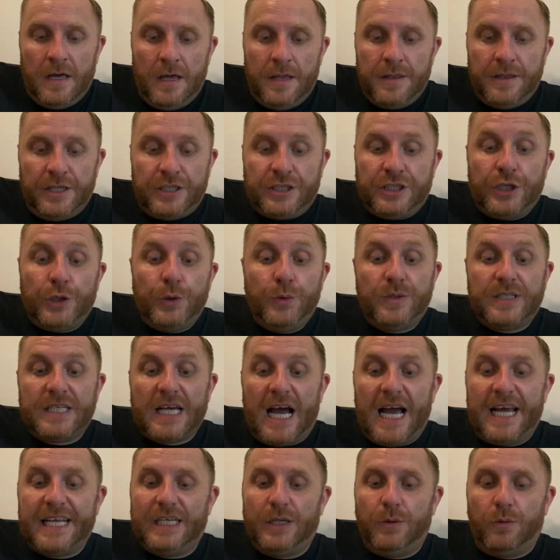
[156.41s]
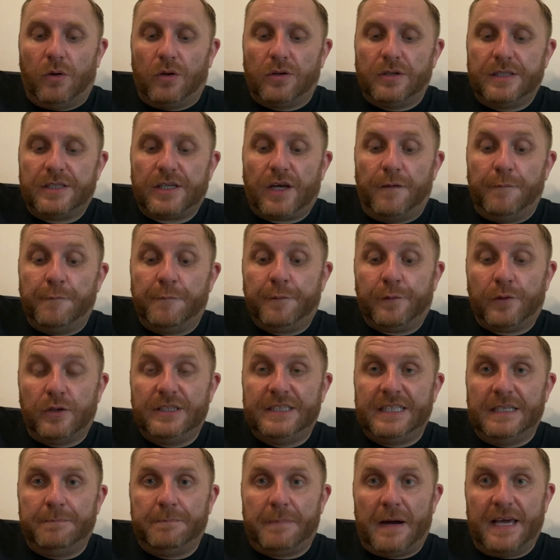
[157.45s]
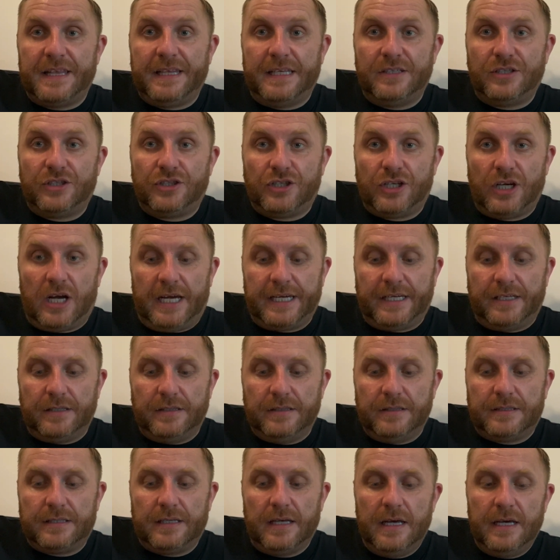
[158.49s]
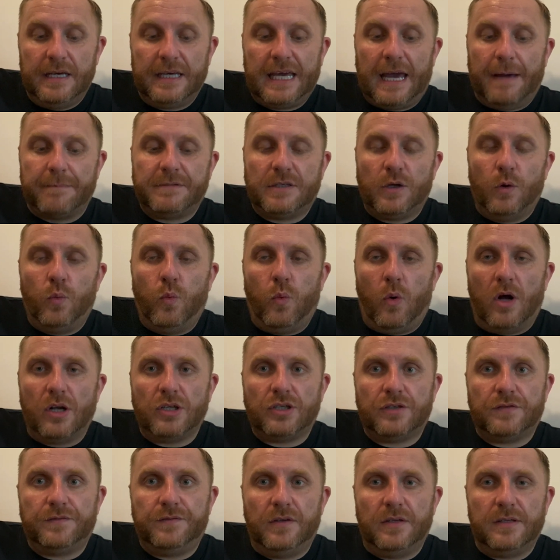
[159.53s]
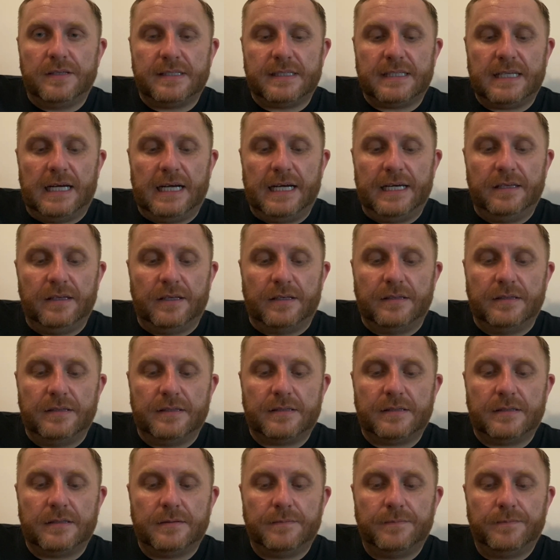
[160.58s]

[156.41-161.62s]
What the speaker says: The two tiny ones, confronted by this giant, kept a watchful silence.